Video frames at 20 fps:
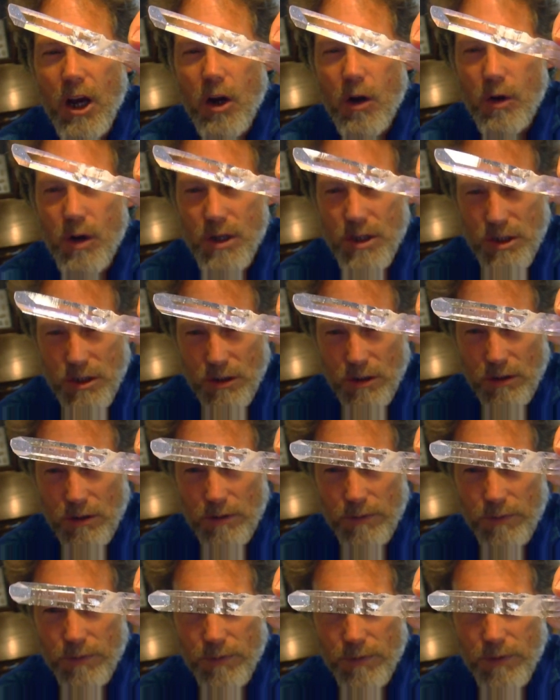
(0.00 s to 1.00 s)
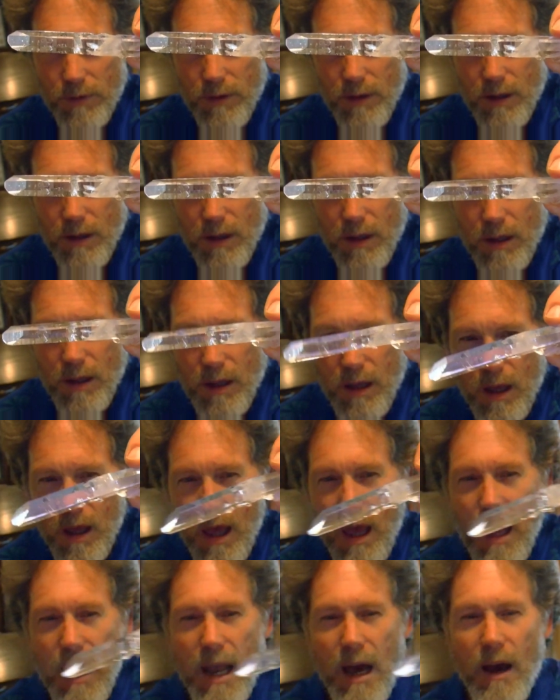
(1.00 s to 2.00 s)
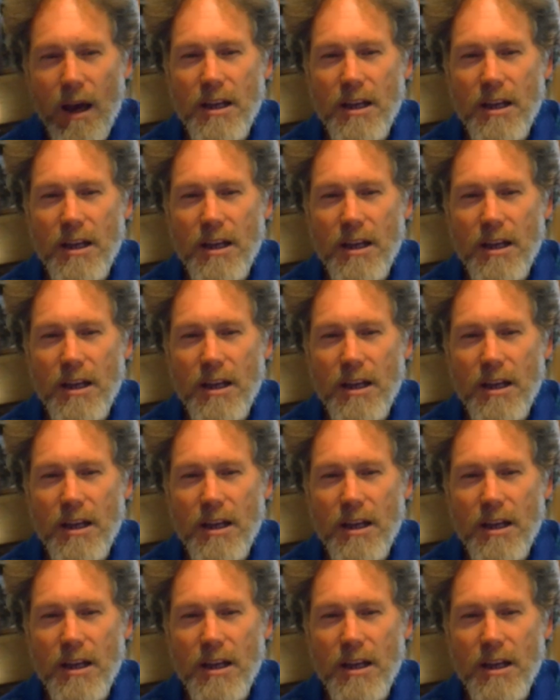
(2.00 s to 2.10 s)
crystal. Now,